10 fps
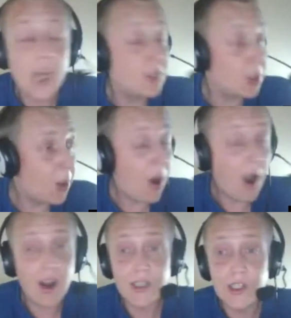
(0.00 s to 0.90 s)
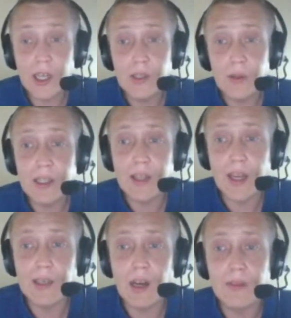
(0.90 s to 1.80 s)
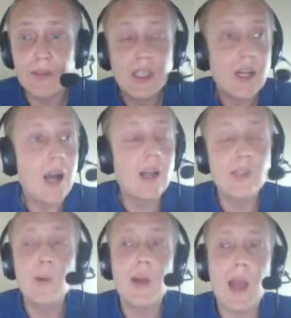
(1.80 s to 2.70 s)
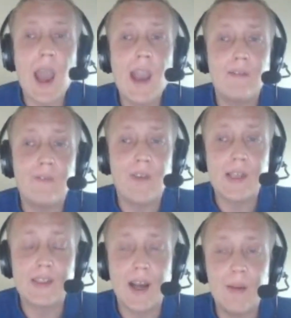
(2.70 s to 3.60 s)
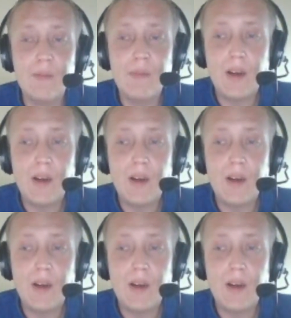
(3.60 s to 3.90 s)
Do you know what? I genuinely think, and I don't hate Fat Sam. I think